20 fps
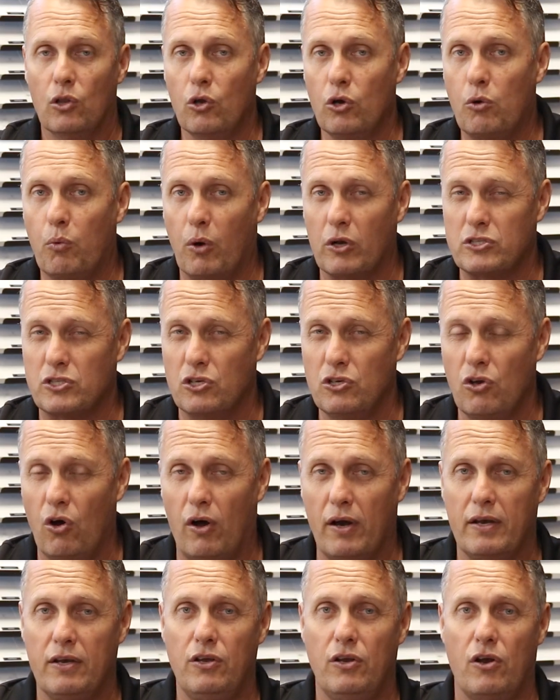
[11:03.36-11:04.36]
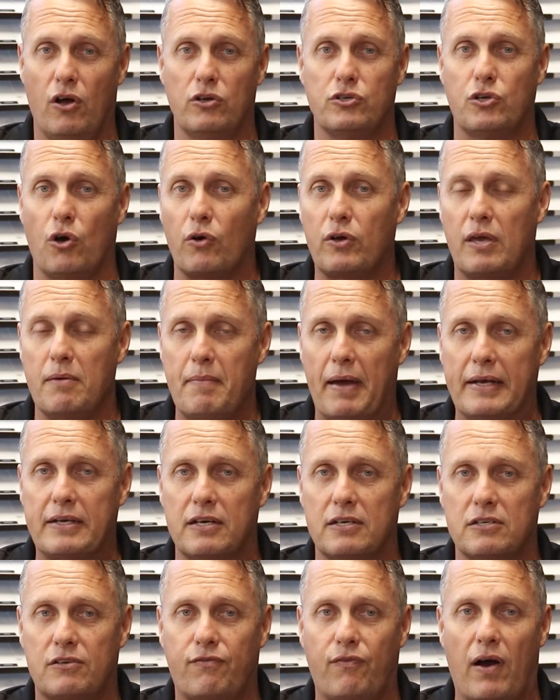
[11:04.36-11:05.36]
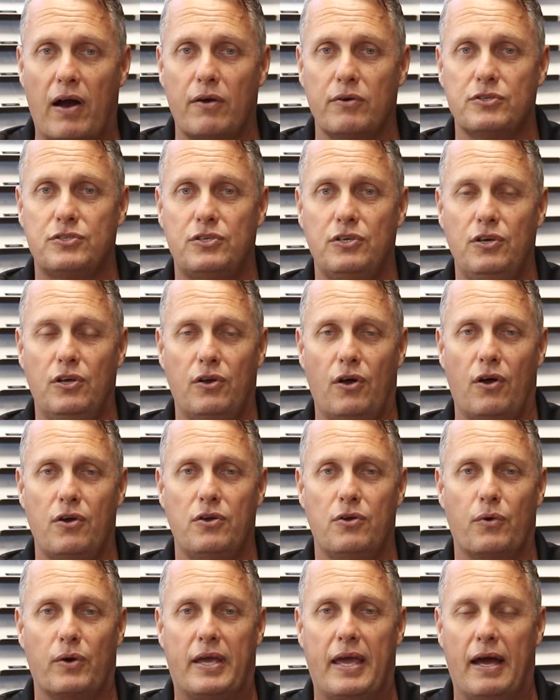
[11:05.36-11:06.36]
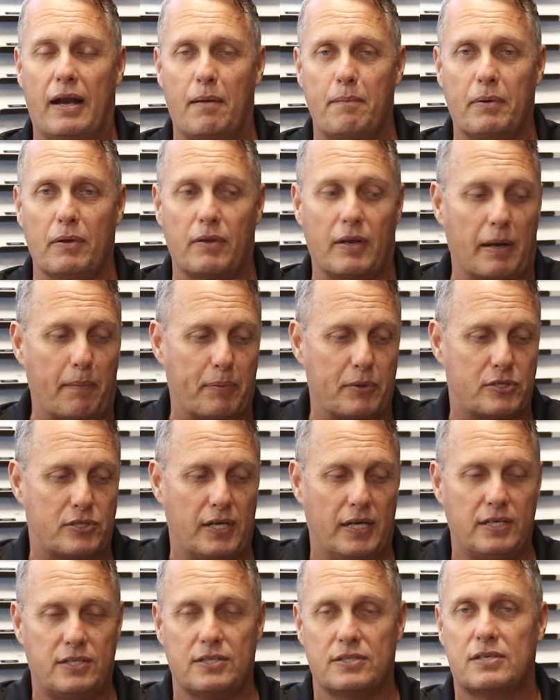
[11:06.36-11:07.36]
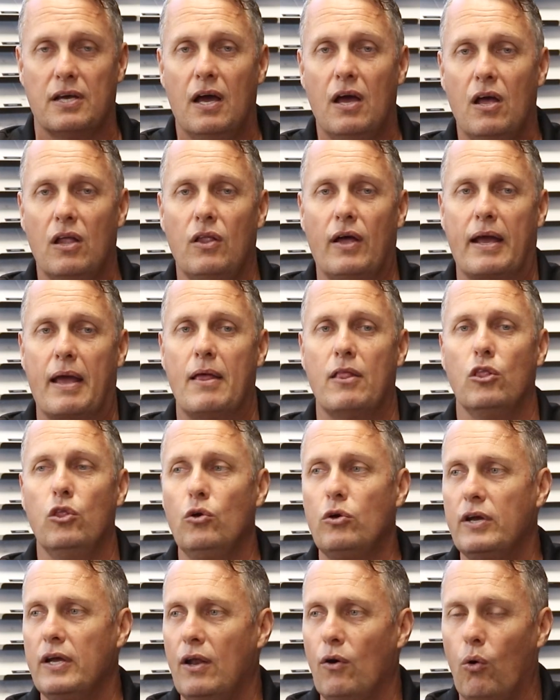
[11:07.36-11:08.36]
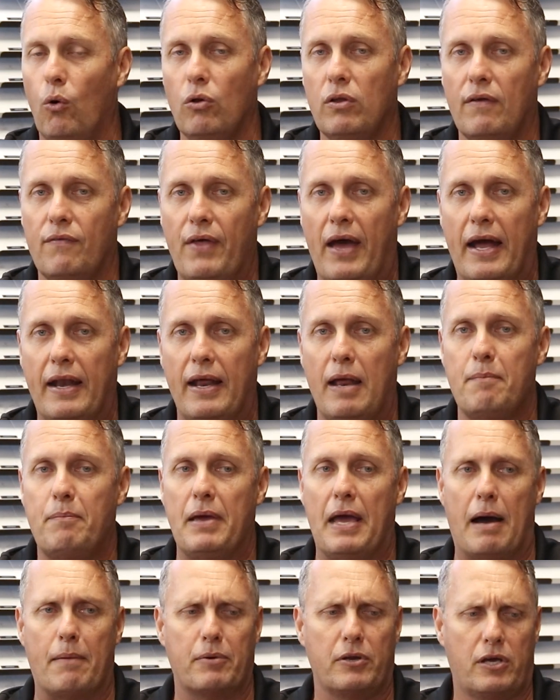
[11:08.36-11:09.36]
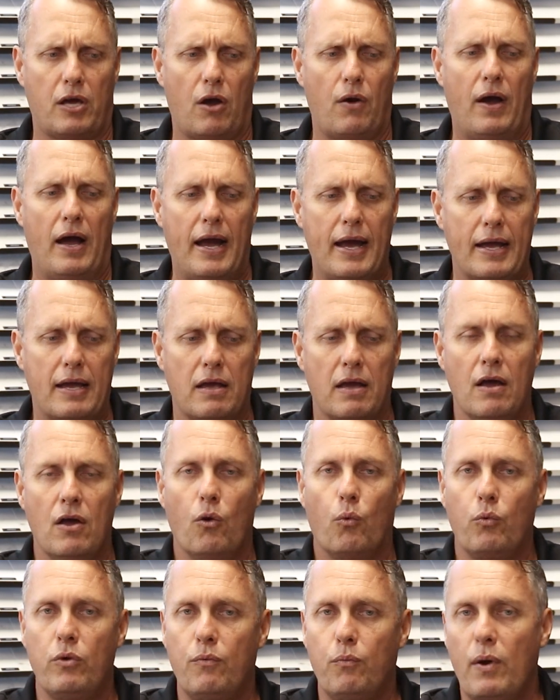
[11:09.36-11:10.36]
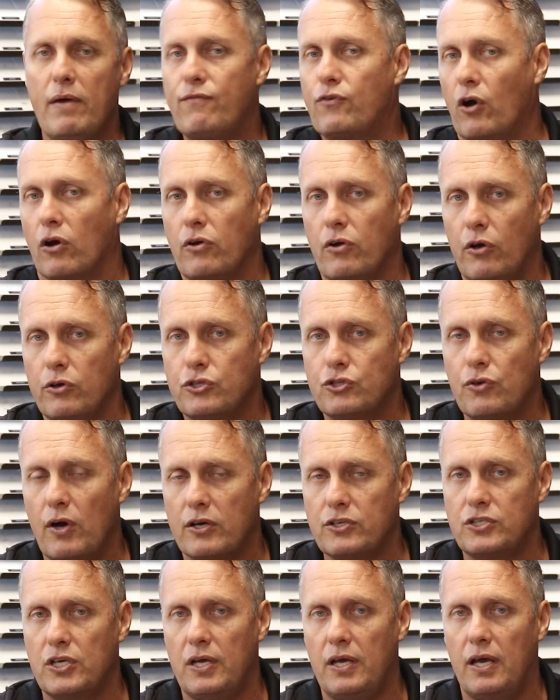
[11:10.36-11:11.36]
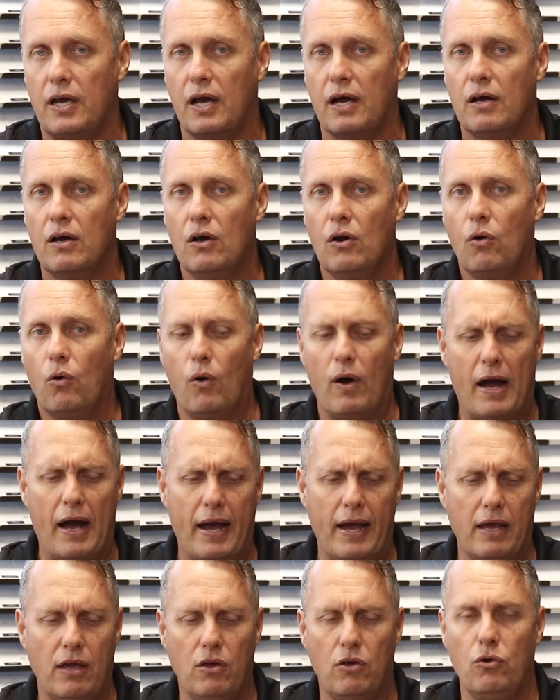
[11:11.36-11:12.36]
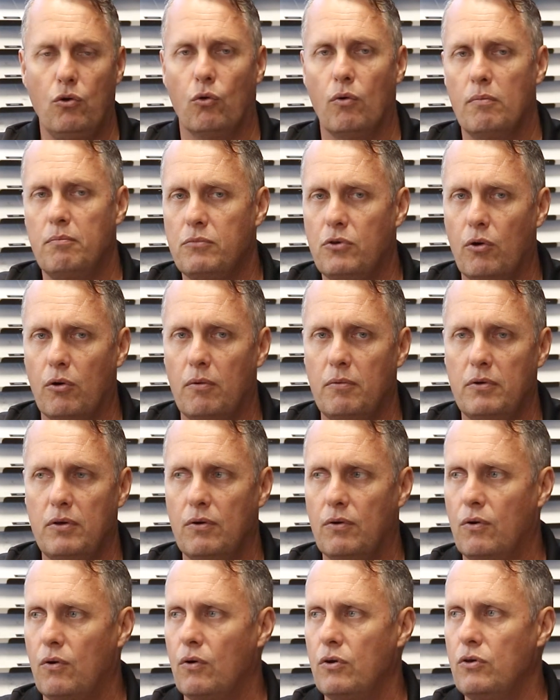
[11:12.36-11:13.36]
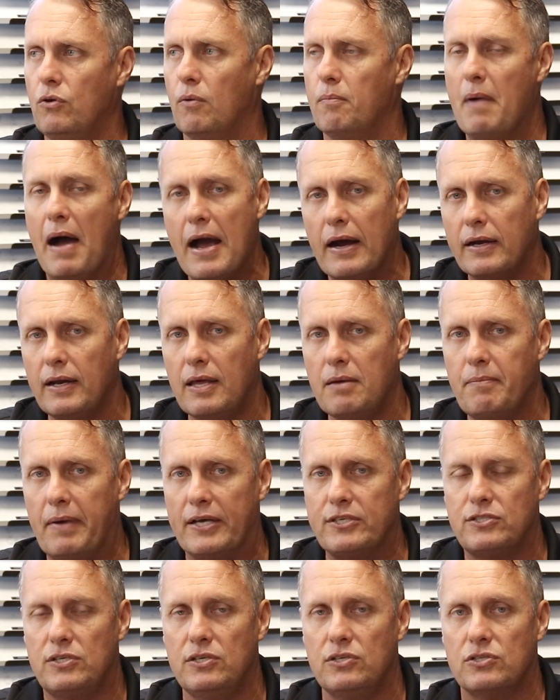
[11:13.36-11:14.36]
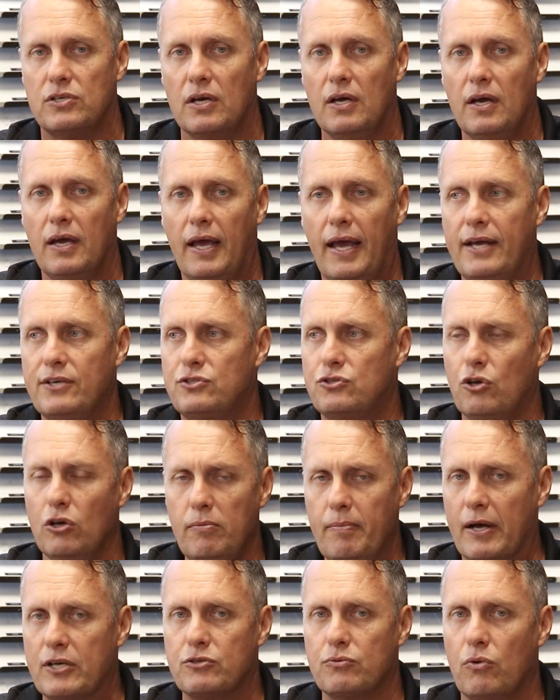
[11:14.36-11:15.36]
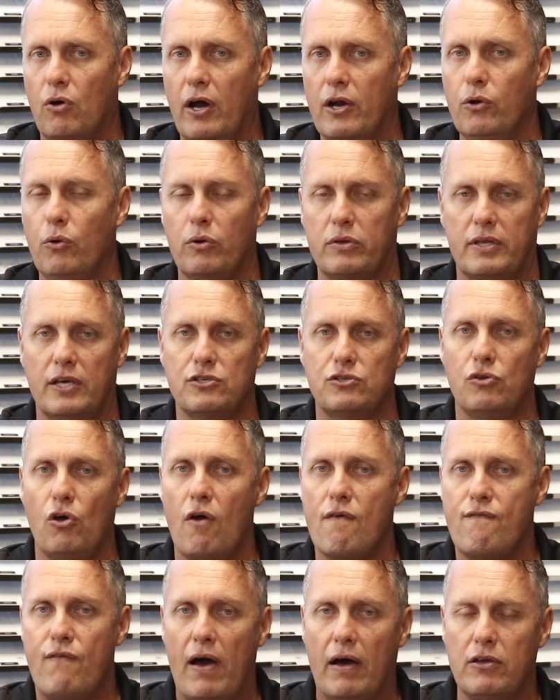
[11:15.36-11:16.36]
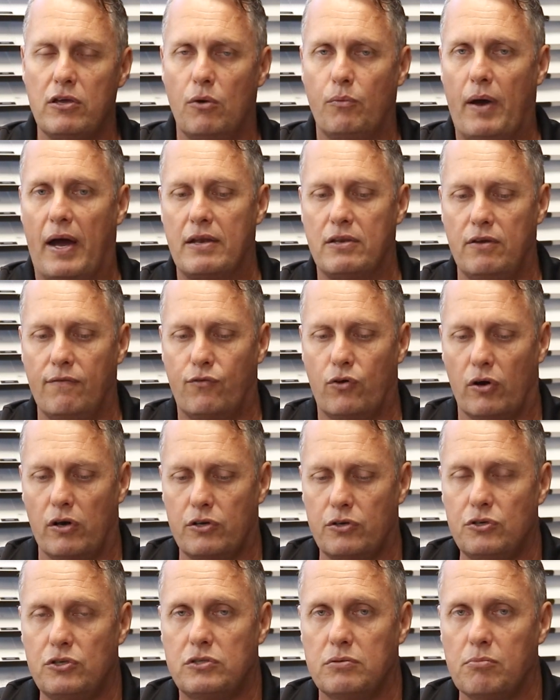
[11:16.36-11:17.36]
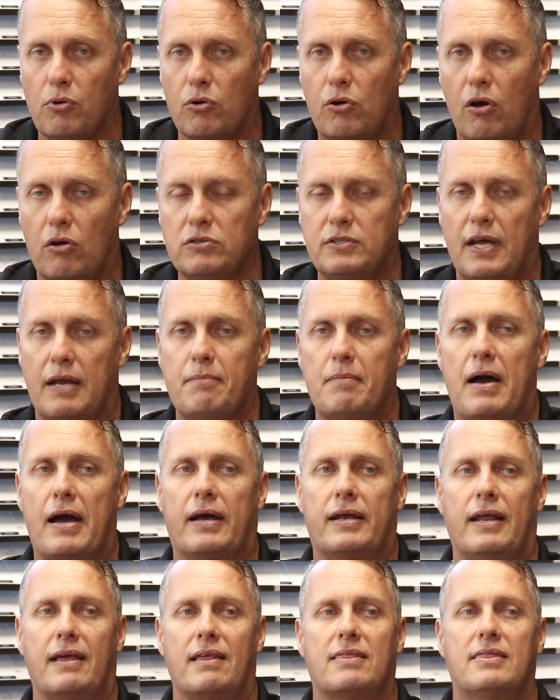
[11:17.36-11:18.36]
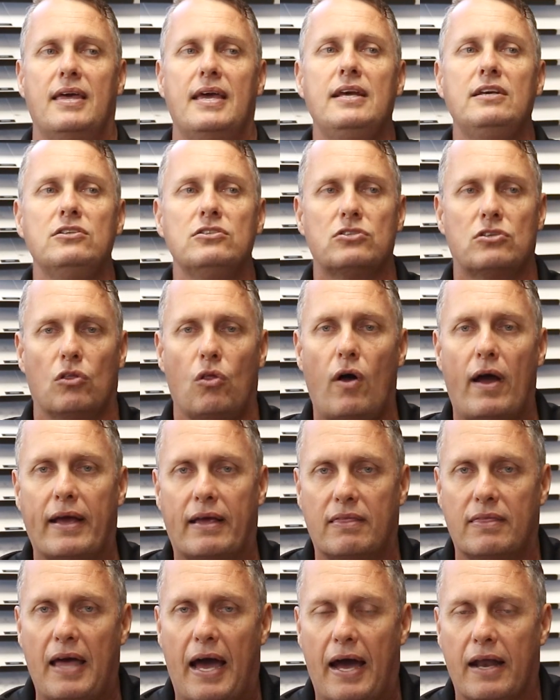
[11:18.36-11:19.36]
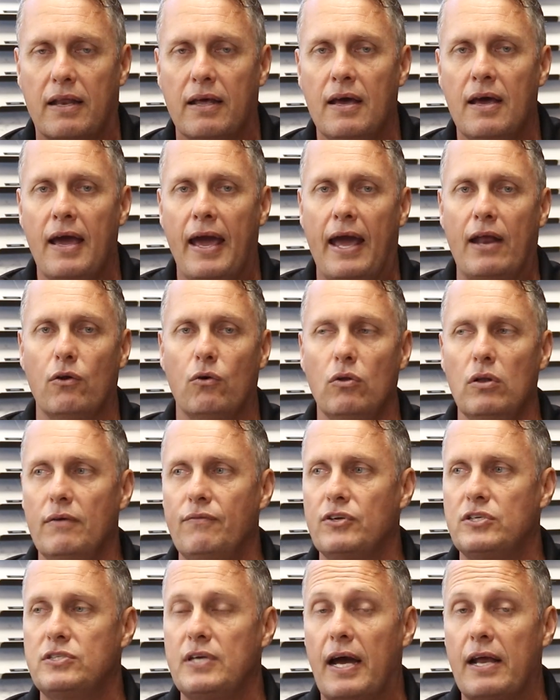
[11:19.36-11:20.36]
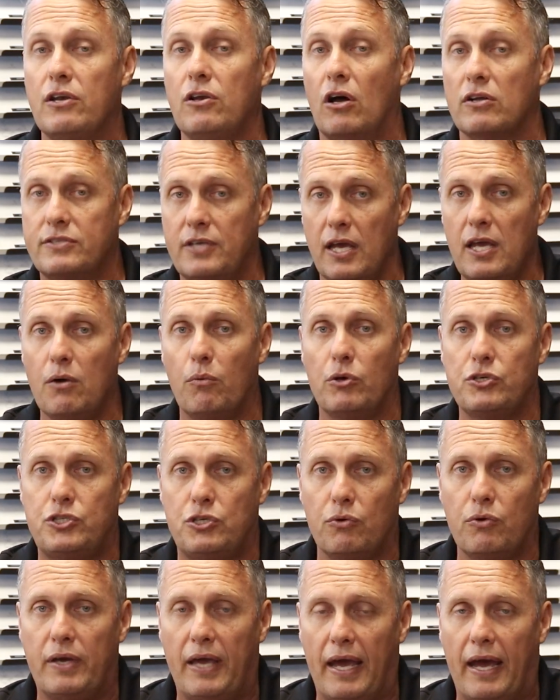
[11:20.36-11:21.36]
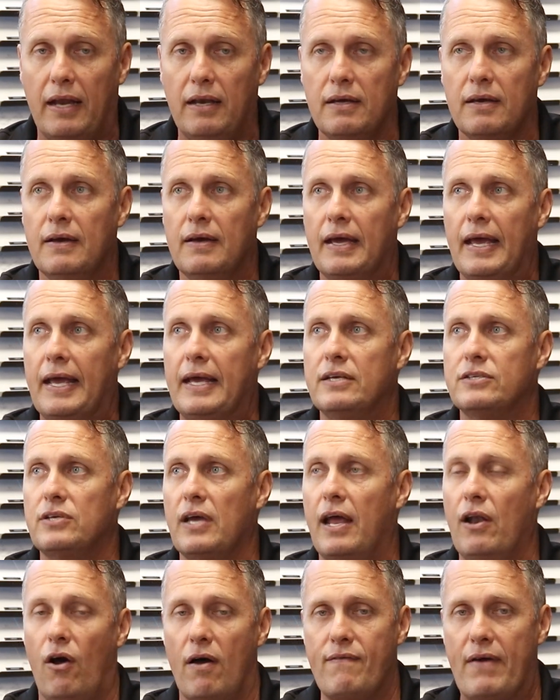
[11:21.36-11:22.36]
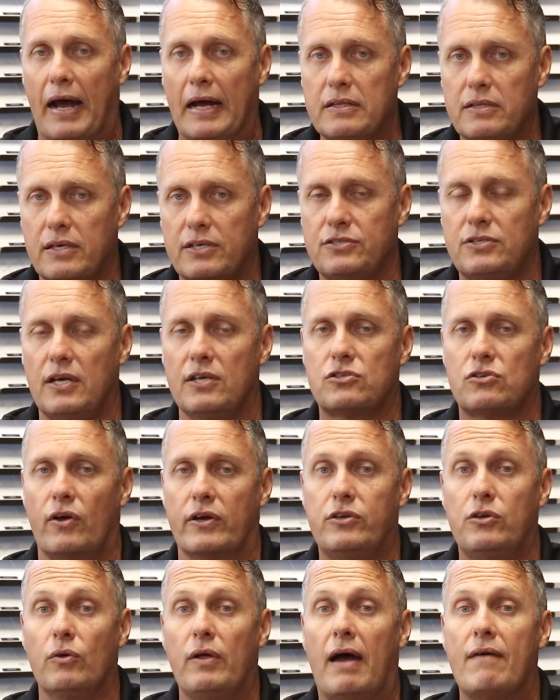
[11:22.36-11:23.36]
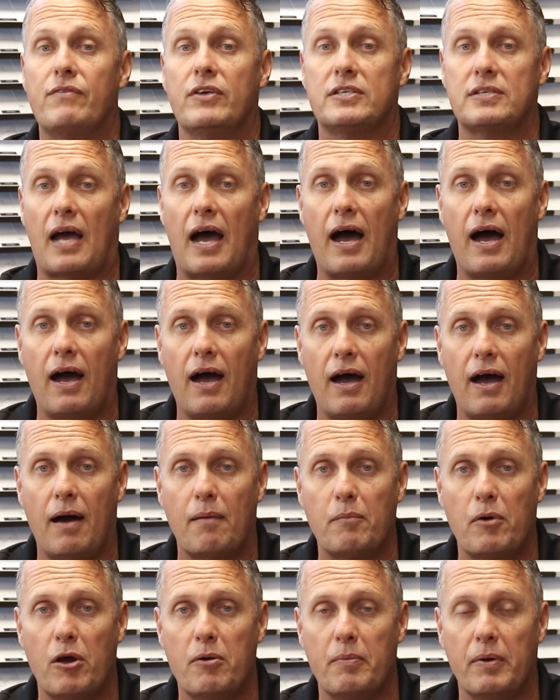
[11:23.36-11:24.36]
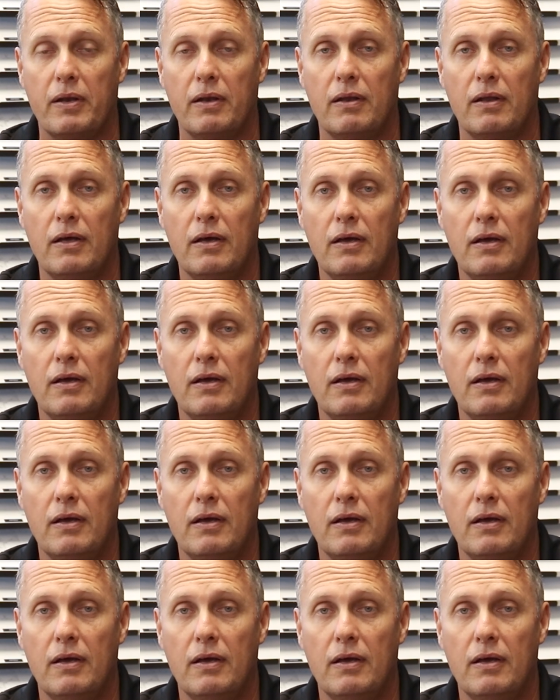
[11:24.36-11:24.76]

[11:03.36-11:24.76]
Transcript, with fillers: look what's not you know documented as far as you know your accountability procedures like look at all of that and be able to go hey we've got no structure here or hey your your your your marketing message is too much right hook. There's no value add. You've got to do some more content marketing, things like that. And all of a sudden, I'll tell you what you'll get is, and I've had this, it's like you'll have this aha moment